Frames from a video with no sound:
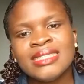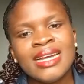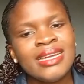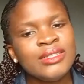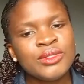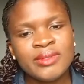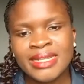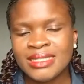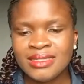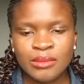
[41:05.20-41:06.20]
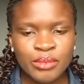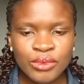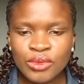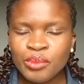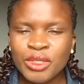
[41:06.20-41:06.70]
into writing a
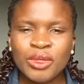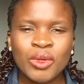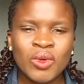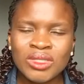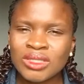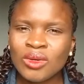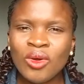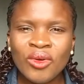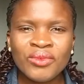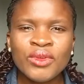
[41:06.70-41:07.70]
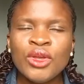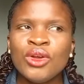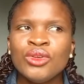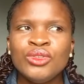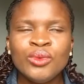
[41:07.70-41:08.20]
book because of
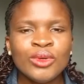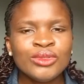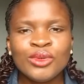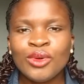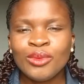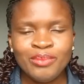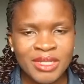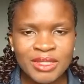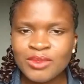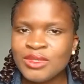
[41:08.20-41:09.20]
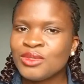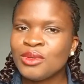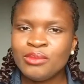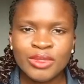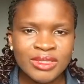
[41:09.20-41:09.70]
you want to compete with
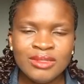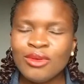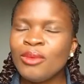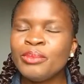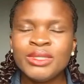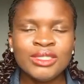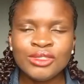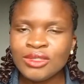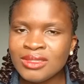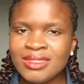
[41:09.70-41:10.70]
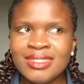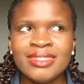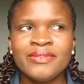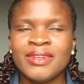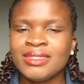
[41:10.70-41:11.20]
somebody. Competition is the
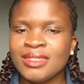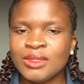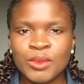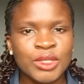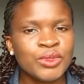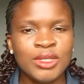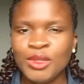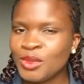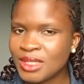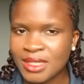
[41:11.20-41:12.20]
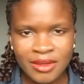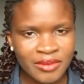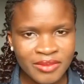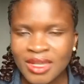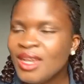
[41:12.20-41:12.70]
fastest way to kill yourself.
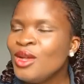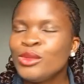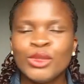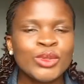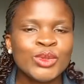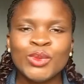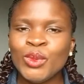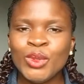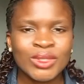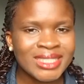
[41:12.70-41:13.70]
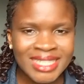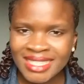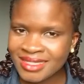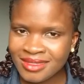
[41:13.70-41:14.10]
Just do your thing.